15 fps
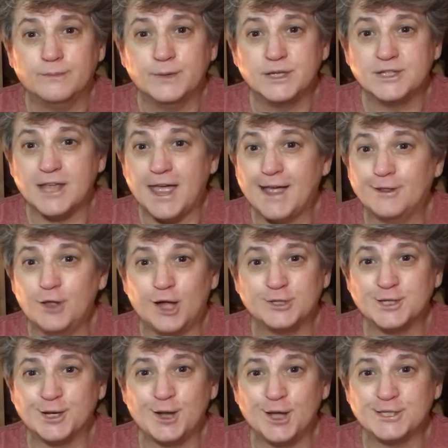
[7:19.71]
sang
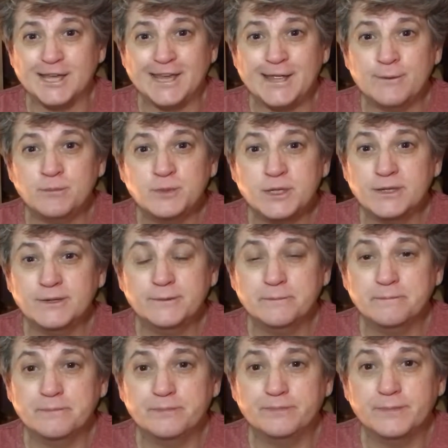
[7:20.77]
lots and lots of hymns.
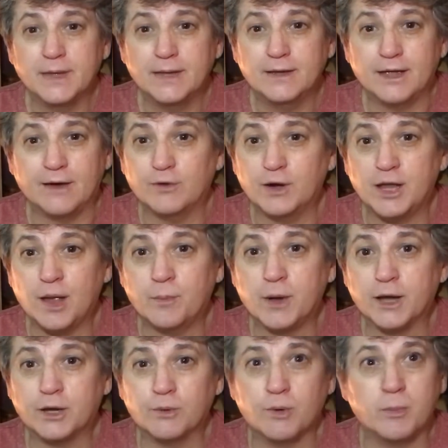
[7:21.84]
Every hymn I
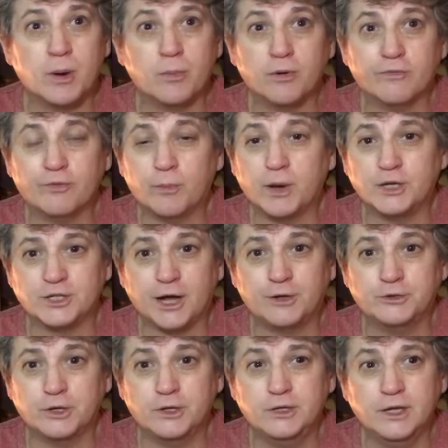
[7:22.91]
could remember from my
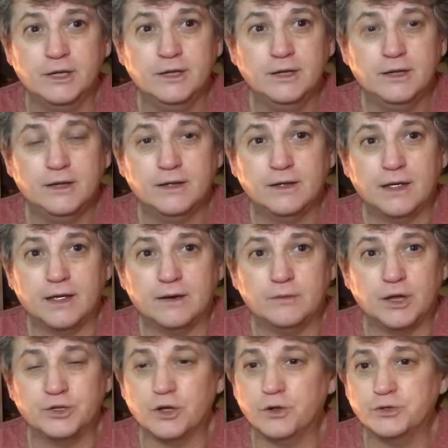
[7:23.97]
childhood and
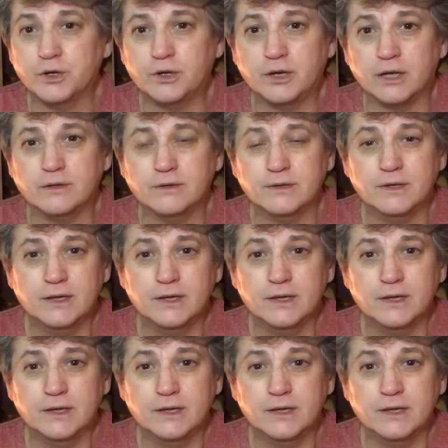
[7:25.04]
adulthood, and